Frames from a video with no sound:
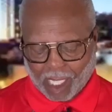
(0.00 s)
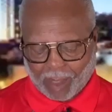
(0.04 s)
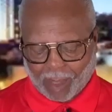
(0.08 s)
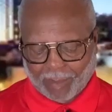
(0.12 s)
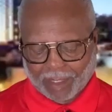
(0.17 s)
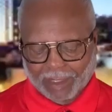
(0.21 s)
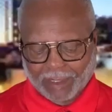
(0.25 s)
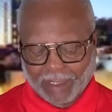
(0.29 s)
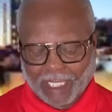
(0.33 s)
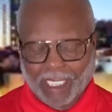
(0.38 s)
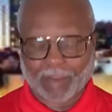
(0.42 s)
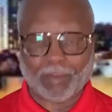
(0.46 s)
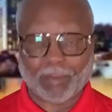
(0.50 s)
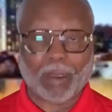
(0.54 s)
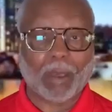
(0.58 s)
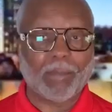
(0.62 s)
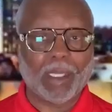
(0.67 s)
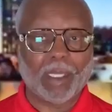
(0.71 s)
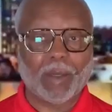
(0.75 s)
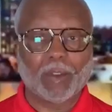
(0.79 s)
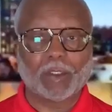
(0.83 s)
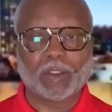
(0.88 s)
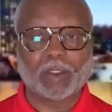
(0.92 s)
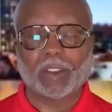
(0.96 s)
I'm excited about
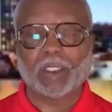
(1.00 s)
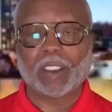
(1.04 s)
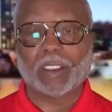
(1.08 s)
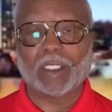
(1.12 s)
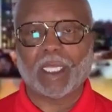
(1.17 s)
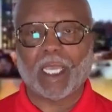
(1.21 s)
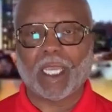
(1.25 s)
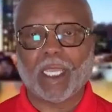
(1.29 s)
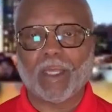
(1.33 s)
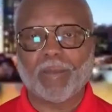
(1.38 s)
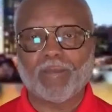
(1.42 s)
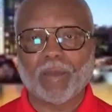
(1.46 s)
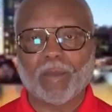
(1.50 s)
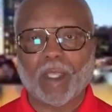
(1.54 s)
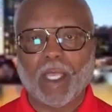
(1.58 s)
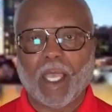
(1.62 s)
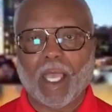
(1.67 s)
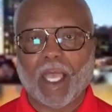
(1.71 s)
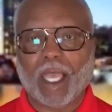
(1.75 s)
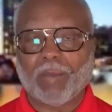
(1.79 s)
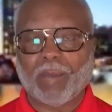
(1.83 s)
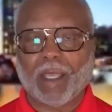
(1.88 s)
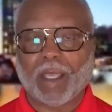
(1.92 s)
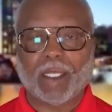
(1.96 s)
being with you today.
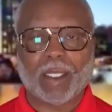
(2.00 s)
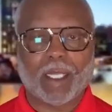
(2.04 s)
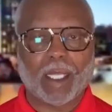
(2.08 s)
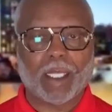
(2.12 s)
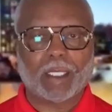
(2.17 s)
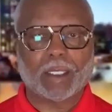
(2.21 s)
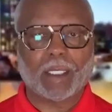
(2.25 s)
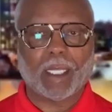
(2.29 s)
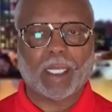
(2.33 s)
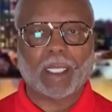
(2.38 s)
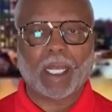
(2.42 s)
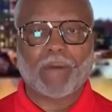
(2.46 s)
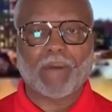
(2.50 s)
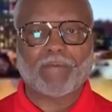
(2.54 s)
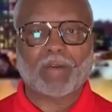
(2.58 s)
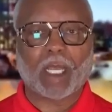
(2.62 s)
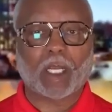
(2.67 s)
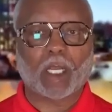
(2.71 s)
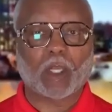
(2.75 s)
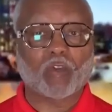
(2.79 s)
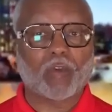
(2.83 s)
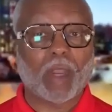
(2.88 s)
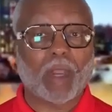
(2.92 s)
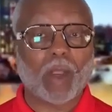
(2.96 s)
Amen. And, and I've
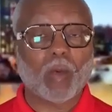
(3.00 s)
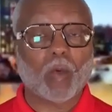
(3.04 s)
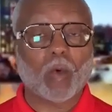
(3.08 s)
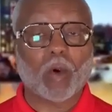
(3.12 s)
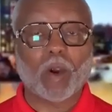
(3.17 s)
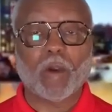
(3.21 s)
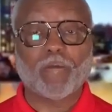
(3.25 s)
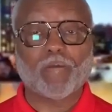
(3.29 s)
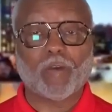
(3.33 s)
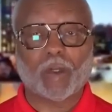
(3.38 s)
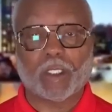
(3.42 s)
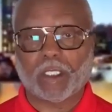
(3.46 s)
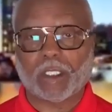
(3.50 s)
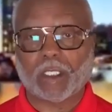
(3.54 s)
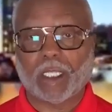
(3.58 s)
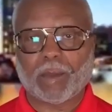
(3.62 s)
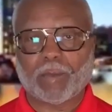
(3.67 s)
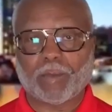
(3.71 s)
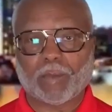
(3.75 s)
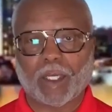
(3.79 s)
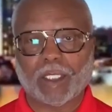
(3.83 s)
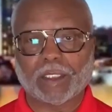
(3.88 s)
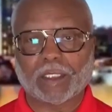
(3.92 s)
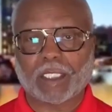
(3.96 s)
got a great word for you today.
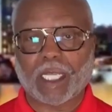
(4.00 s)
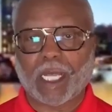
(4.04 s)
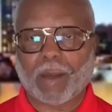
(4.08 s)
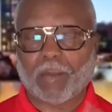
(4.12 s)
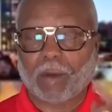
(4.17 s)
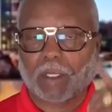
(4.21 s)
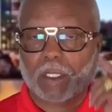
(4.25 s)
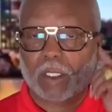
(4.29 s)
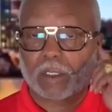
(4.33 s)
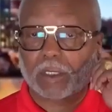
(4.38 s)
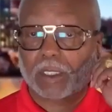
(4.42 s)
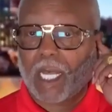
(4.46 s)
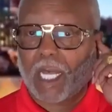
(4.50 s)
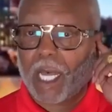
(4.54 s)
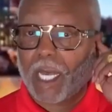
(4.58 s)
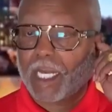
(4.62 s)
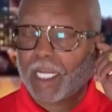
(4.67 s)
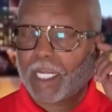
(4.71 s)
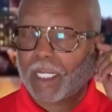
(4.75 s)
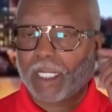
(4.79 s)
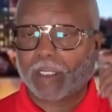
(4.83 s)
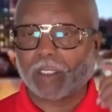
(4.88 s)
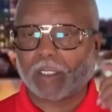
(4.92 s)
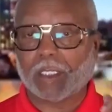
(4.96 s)
Praise God. Because
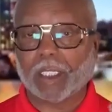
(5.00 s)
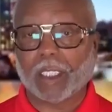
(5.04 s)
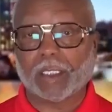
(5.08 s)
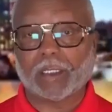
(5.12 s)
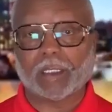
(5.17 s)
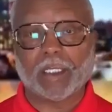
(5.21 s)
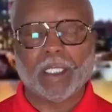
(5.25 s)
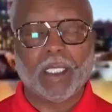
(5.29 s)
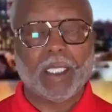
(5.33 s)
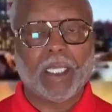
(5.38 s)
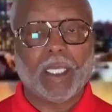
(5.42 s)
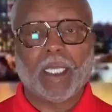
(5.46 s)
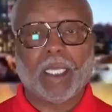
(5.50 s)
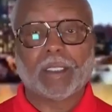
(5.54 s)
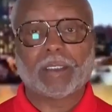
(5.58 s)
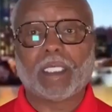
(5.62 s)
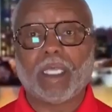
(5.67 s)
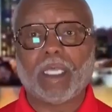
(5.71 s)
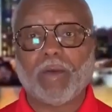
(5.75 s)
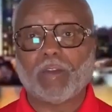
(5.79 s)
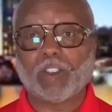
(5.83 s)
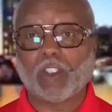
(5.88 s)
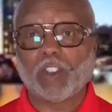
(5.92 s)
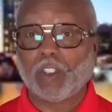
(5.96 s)
God is, is, is
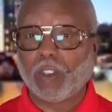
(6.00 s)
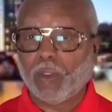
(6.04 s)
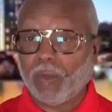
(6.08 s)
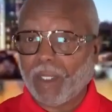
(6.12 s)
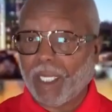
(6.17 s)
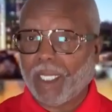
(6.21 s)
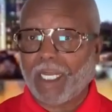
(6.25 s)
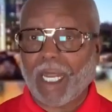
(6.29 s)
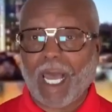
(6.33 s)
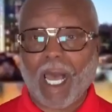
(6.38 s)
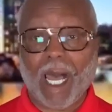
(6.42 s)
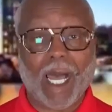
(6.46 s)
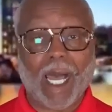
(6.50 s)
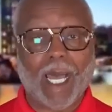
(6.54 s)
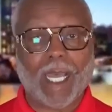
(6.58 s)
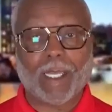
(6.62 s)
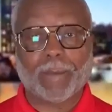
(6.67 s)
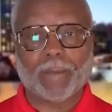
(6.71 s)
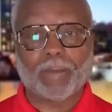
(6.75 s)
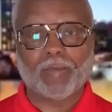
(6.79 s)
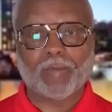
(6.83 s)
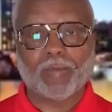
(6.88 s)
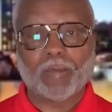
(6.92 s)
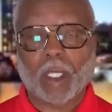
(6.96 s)
giving you and I
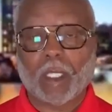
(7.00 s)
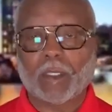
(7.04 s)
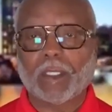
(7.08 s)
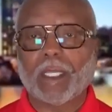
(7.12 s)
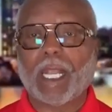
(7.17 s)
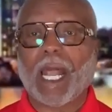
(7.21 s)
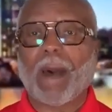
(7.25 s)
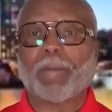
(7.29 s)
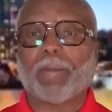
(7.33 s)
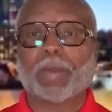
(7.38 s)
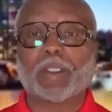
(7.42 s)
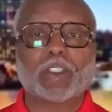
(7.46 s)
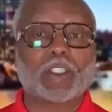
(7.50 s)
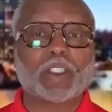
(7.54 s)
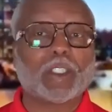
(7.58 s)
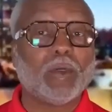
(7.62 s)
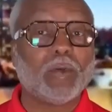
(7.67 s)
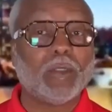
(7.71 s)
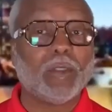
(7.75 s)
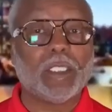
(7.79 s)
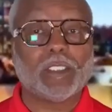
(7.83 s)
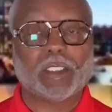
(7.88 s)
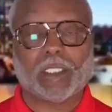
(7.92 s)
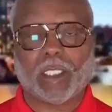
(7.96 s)
that
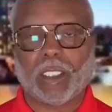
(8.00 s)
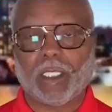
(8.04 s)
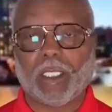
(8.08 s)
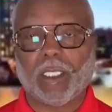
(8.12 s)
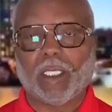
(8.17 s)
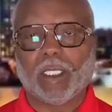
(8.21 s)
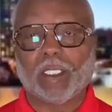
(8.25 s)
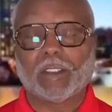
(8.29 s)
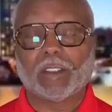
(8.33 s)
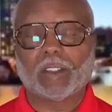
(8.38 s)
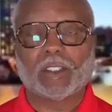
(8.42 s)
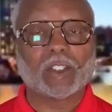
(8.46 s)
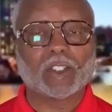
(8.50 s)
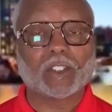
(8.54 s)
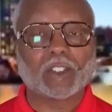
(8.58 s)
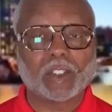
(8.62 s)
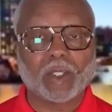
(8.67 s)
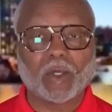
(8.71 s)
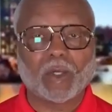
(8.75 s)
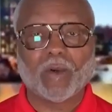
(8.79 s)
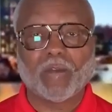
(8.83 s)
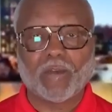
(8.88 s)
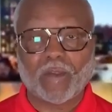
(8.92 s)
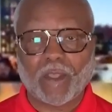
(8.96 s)
opportunity to
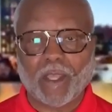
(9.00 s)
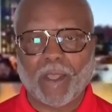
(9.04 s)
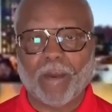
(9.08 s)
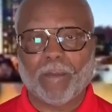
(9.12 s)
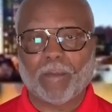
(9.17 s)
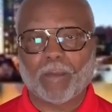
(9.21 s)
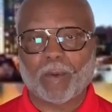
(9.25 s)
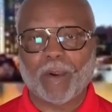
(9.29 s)
serve him.